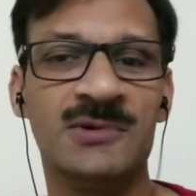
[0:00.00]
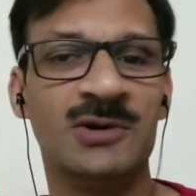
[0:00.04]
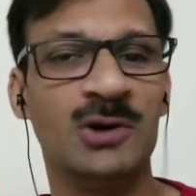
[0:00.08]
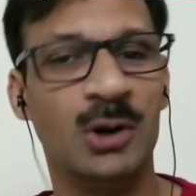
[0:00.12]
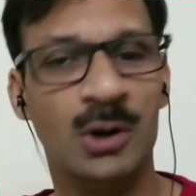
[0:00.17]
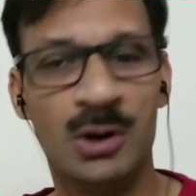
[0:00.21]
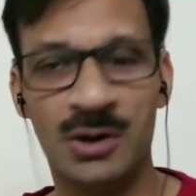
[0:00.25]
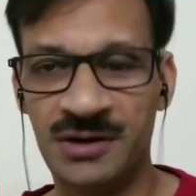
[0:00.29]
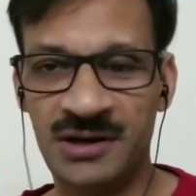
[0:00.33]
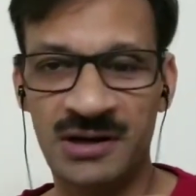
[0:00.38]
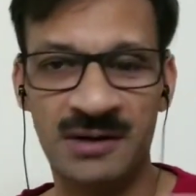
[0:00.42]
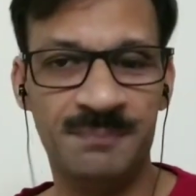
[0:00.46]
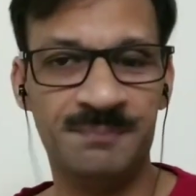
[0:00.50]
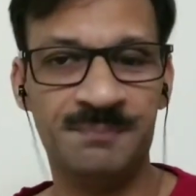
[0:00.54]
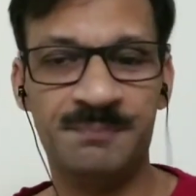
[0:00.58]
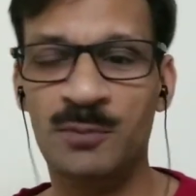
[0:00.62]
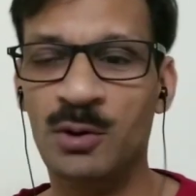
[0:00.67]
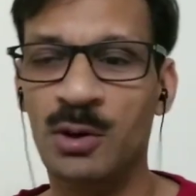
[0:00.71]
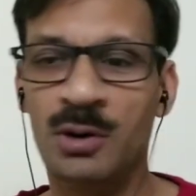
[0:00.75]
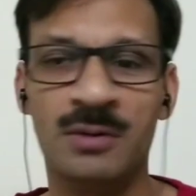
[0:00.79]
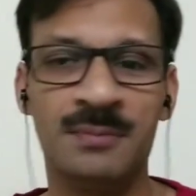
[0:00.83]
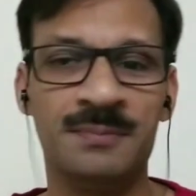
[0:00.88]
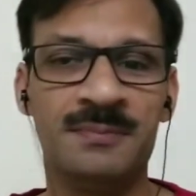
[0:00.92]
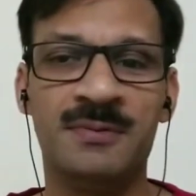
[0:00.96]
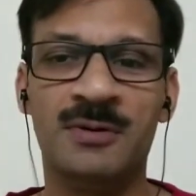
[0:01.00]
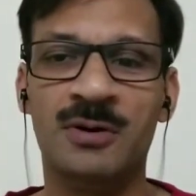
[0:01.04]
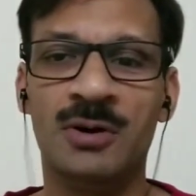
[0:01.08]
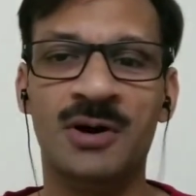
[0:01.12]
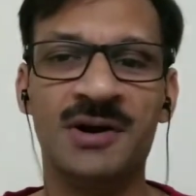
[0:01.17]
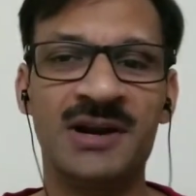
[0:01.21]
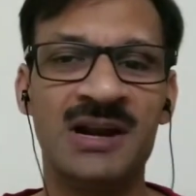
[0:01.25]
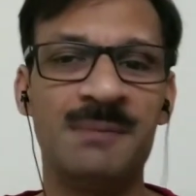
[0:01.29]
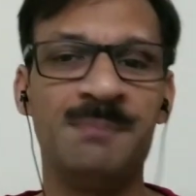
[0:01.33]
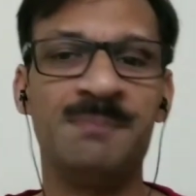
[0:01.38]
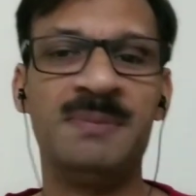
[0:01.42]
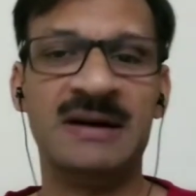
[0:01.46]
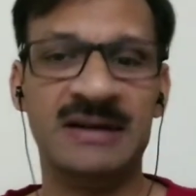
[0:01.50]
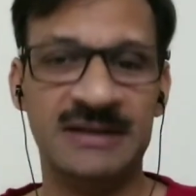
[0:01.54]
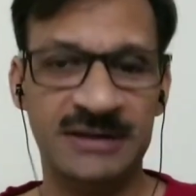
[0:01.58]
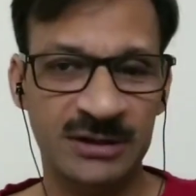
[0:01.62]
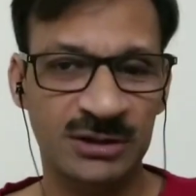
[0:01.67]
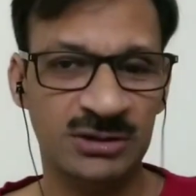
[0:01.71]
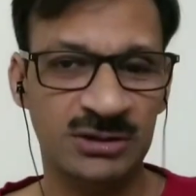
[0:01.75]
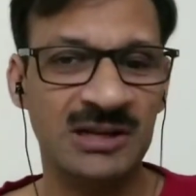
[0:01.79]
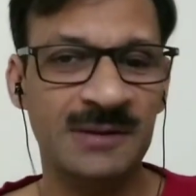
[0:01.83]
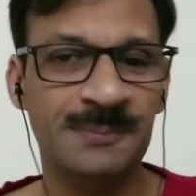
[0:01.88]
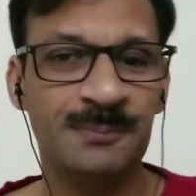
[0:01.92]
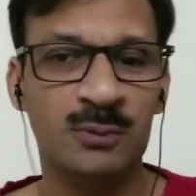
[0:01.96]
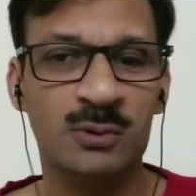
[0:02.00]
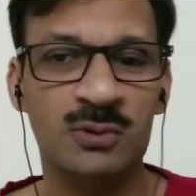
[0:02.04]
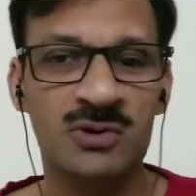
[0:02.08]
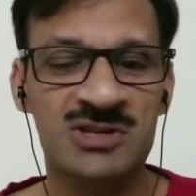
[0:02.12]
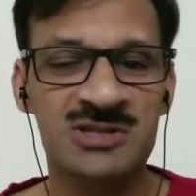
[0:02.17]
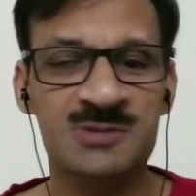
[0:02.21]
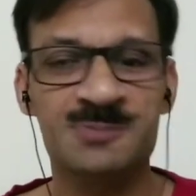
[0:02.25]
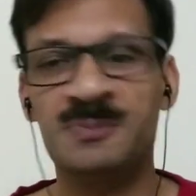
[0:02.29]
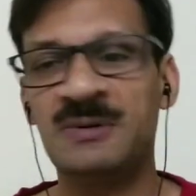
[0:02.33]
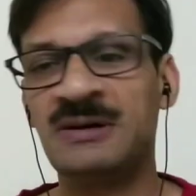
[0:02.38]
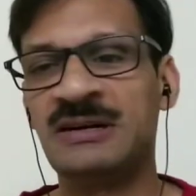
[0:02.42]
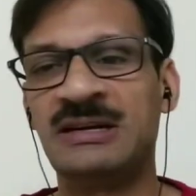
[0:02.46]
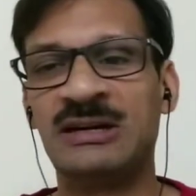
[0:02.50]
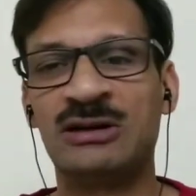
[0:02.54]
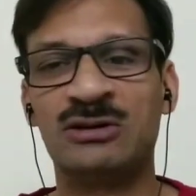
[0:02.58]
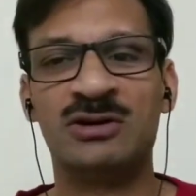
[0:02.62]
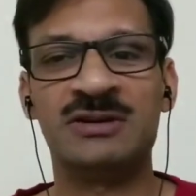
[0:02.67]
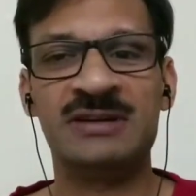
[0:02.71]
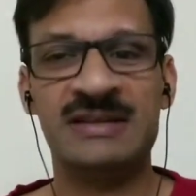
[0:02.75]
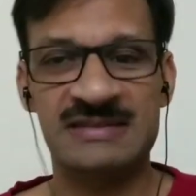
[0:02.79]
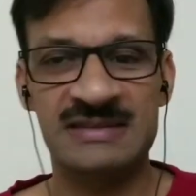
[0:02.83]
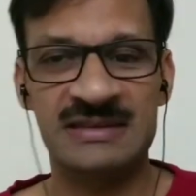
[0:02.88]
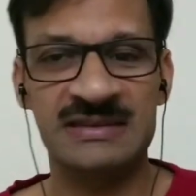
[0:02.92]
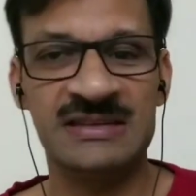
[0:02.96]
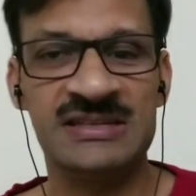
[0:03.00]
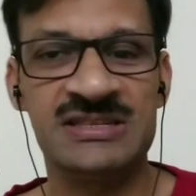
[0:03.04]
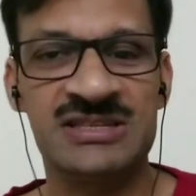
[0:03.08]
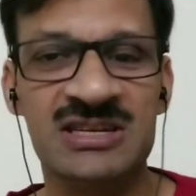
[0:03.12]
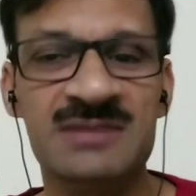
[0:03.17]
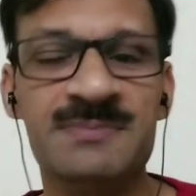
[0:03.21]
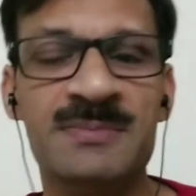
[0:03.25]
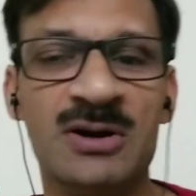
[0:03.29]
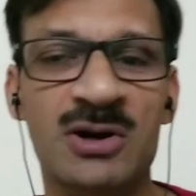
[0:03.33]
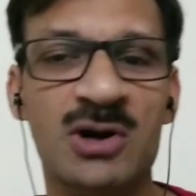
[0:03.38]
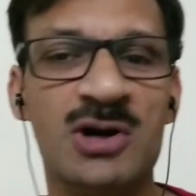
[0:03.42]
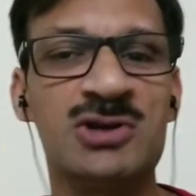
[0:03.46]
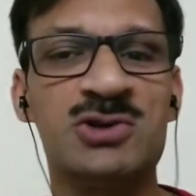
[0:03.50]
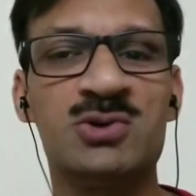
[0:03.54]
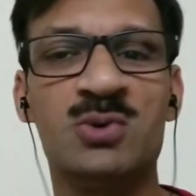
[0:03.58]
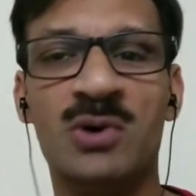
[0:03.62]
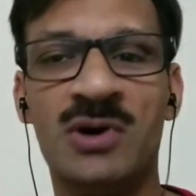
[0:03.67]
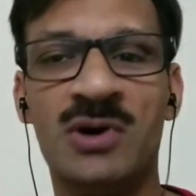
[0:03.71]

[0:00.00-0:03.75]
on a particular post, particular designation, because